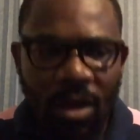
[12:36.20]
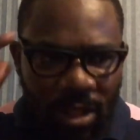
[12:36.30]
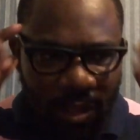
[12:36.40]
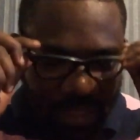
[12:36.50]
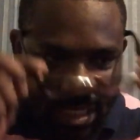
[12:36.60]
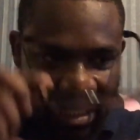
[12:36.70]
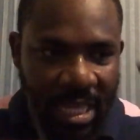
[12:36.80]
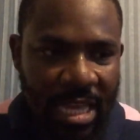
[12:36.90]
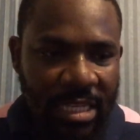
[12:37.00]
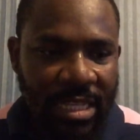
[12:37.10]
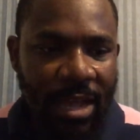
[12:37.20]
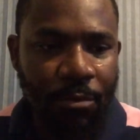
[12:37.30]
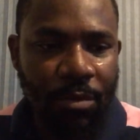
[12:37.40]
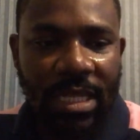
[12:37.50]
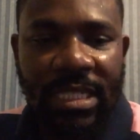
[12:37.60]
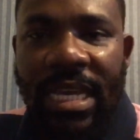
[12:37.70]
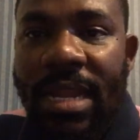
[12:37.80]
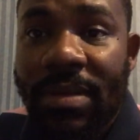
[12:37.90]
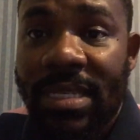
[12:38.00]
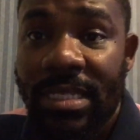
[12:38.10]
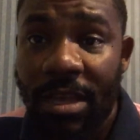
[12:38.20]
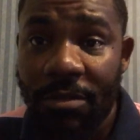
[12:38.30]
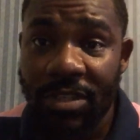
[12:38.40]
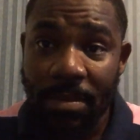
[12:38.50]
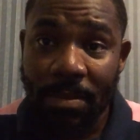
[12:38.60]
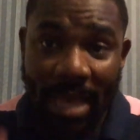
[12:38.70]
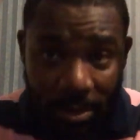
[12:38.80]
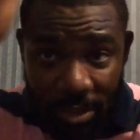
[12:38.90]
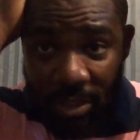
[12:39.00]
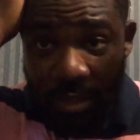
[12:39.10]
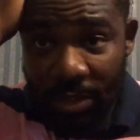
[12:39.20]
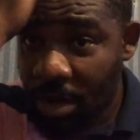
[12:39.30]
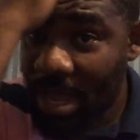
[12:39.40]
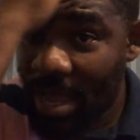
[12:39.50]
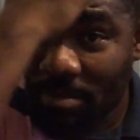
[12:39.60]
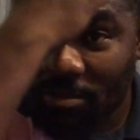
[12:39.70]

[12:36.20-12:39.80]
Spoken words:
All of these things that we tell ourselves about. Sorry, I'm